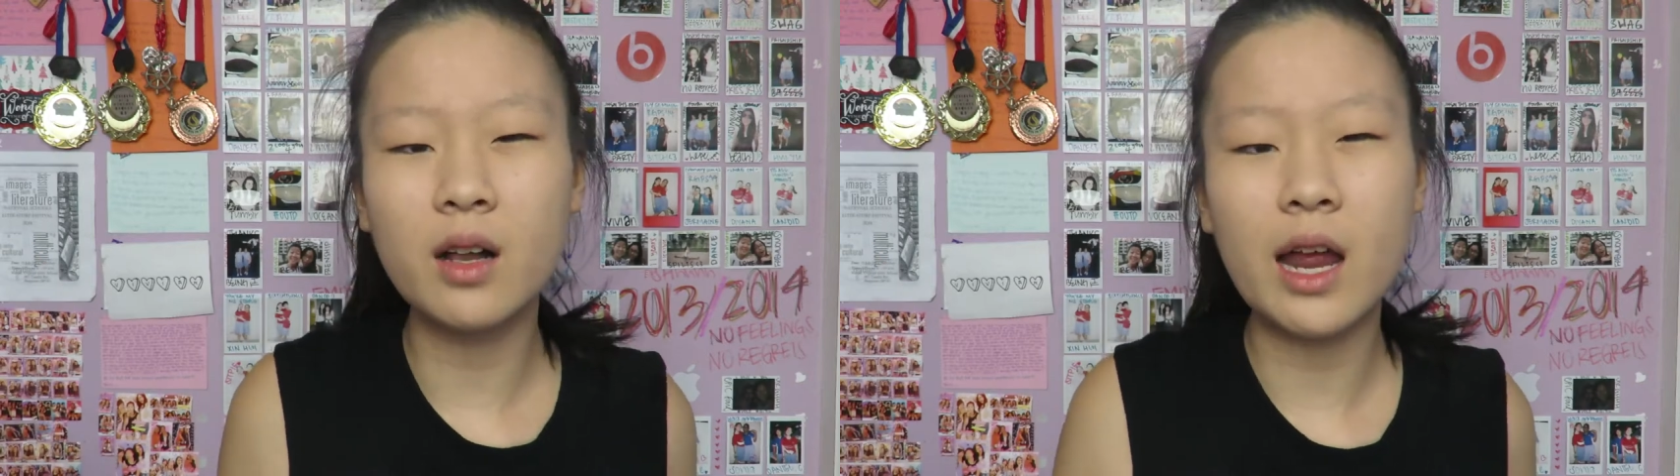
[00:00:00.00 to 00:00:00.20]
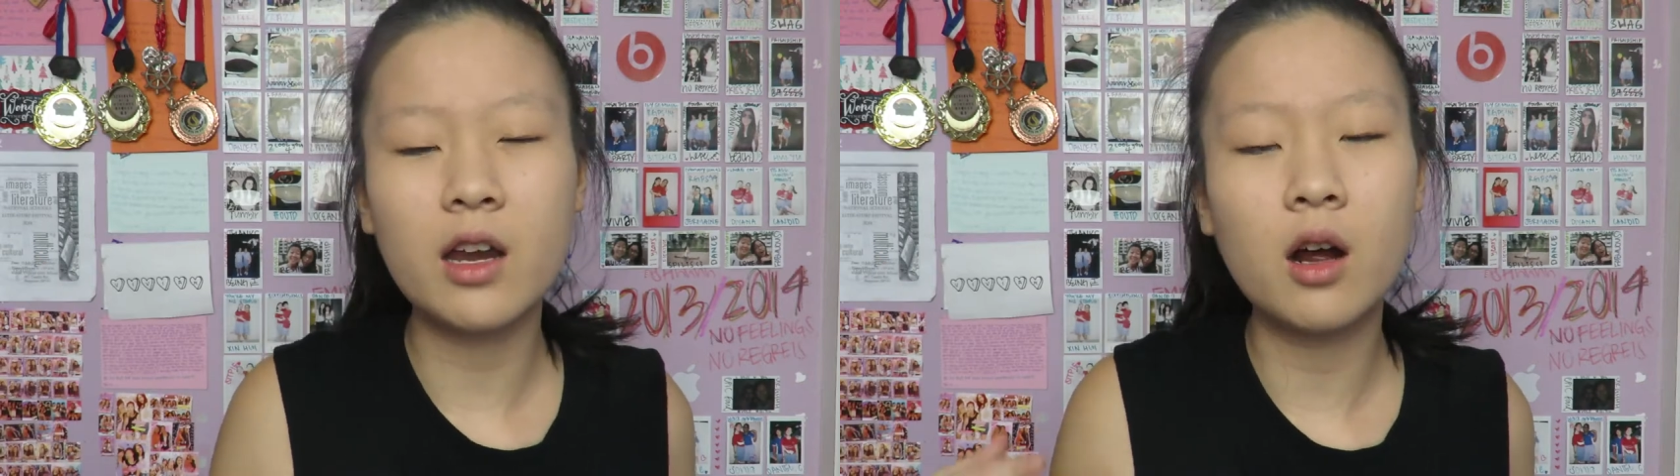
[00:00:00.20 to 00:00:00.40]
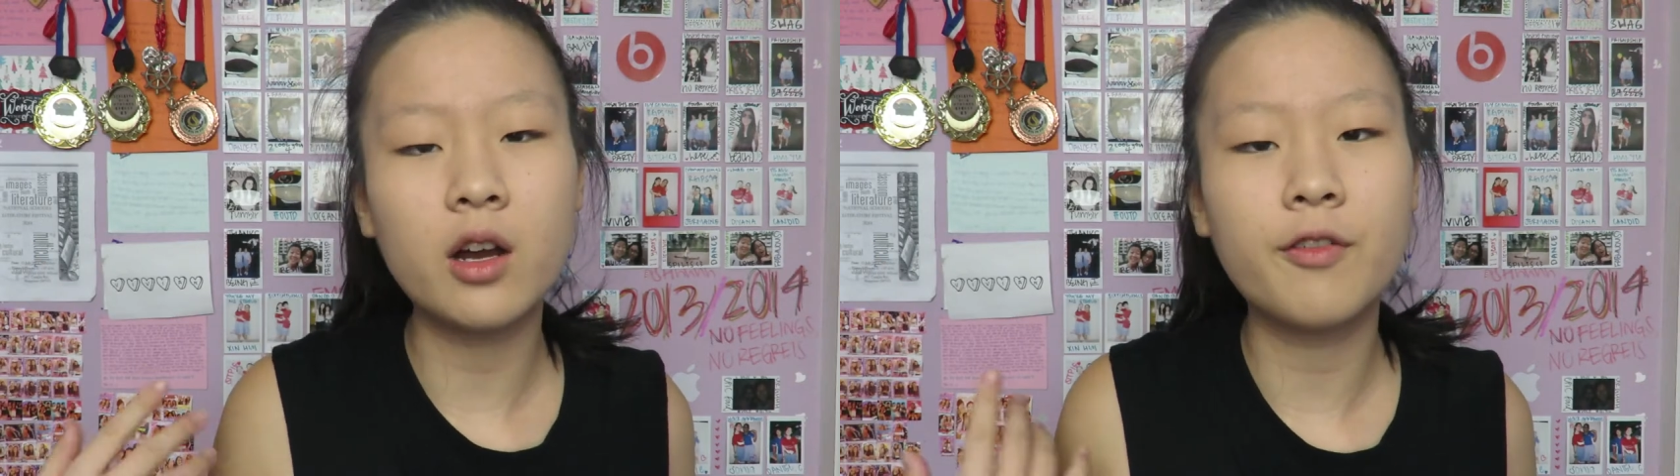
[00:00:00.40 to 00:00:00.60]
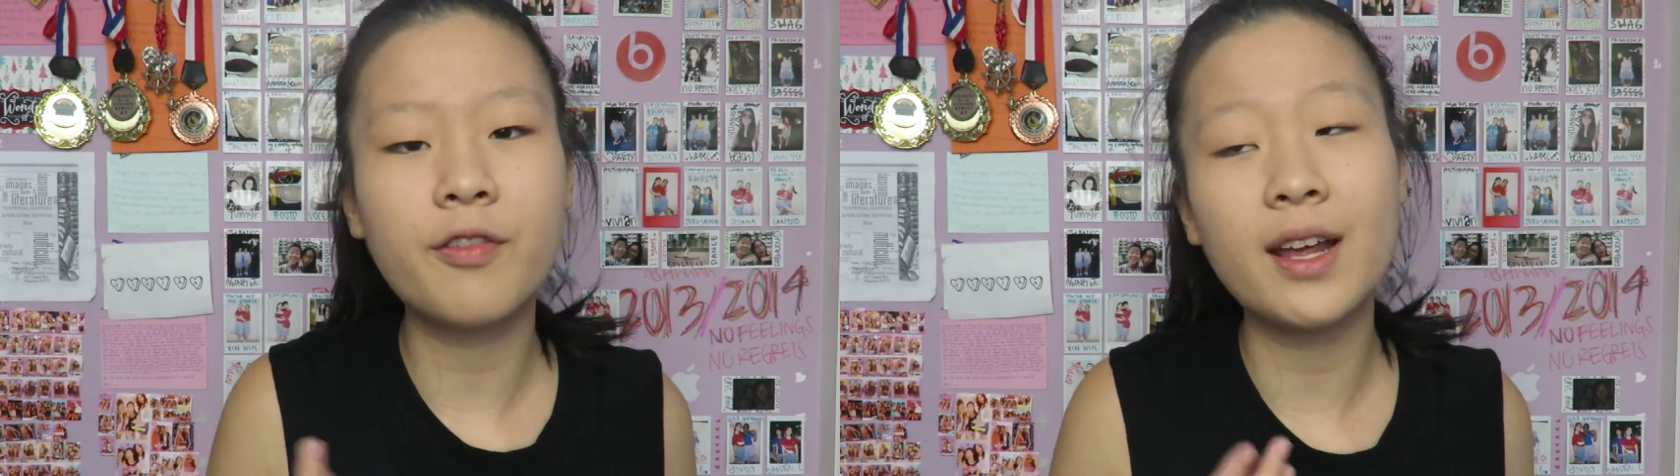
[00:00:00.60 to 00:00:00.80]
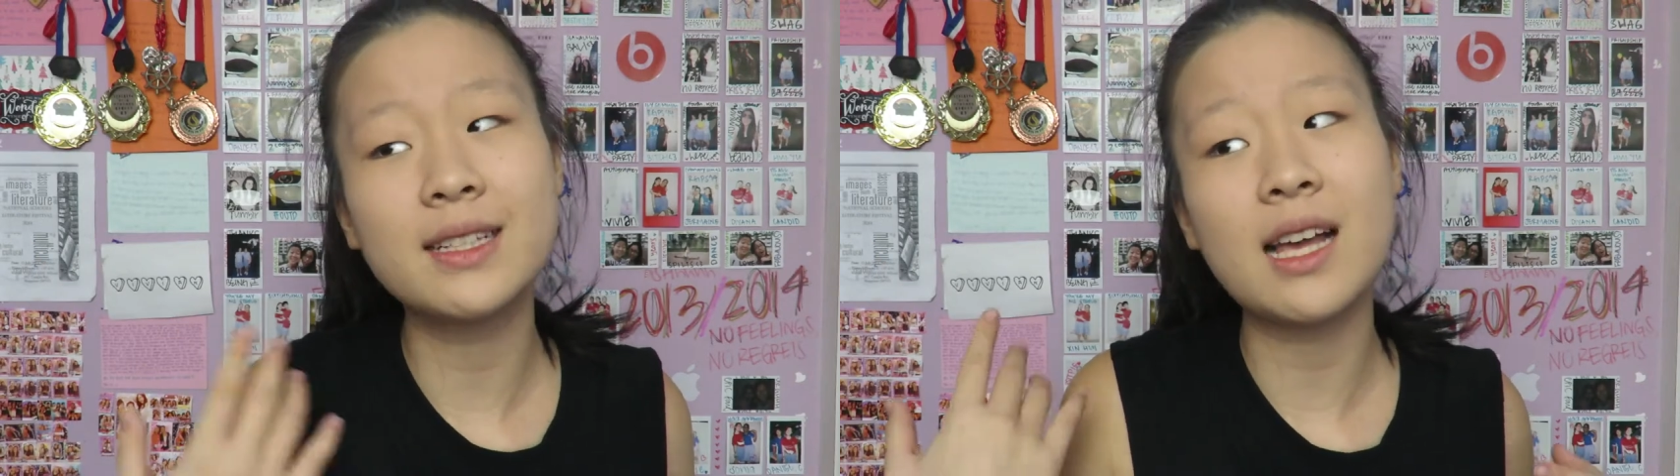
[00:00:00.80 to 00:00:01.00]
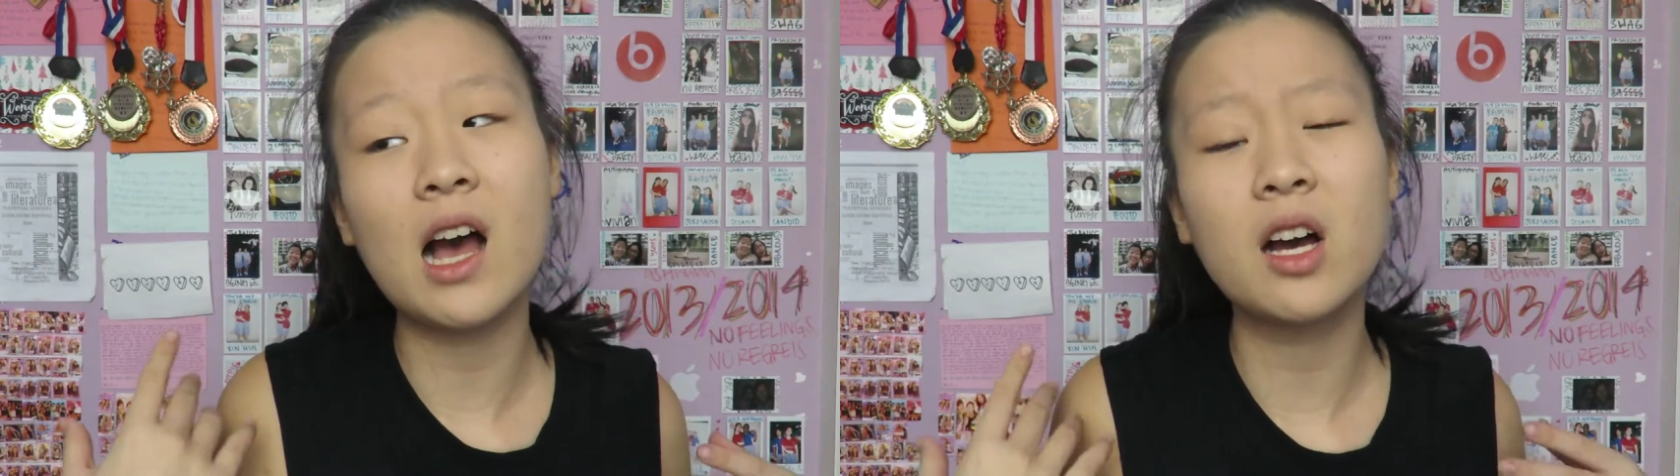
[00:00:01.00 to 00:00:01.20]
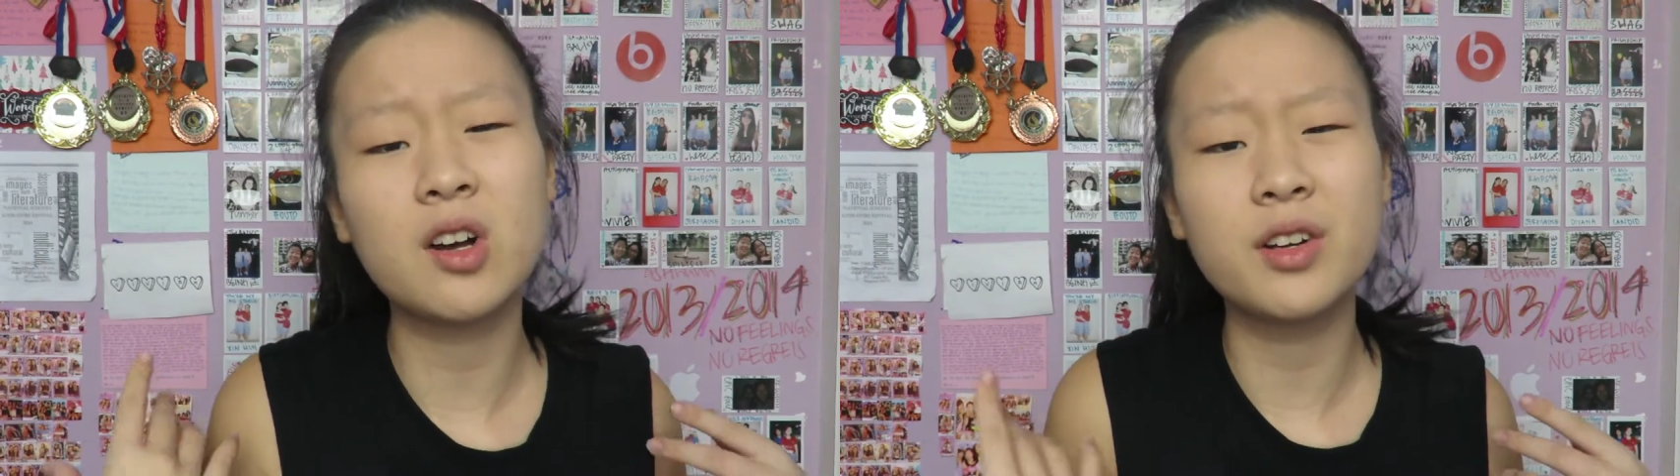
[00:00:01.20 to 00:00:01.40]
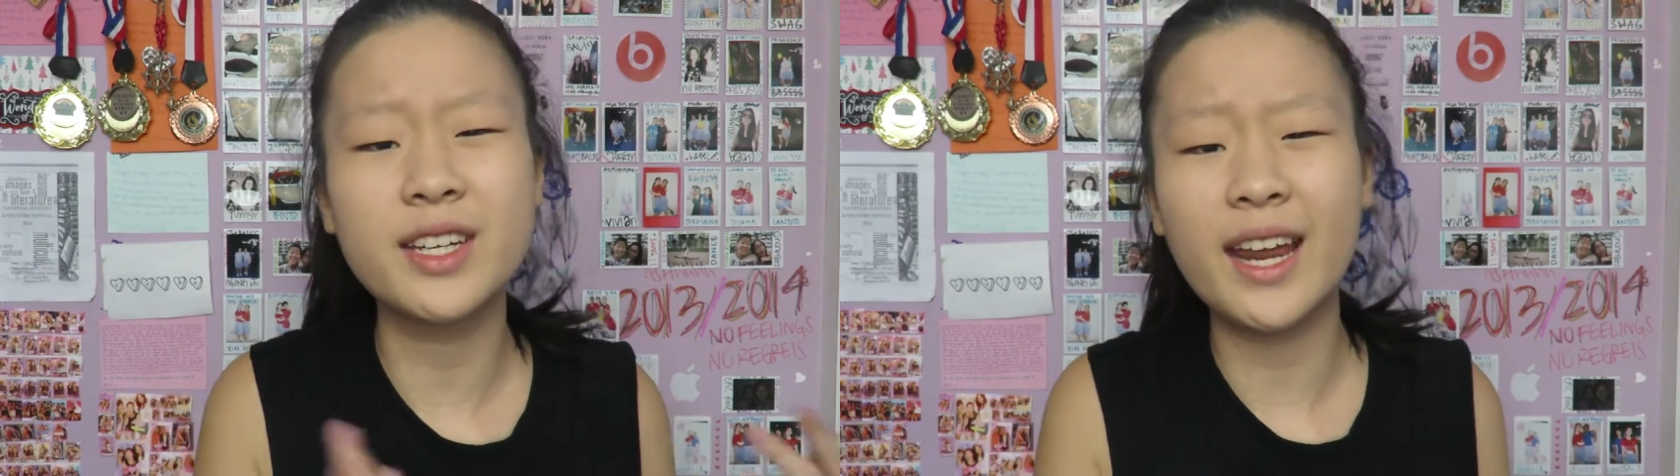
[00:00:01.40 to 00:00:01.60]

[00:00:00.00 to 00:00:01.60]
and all your friends are out on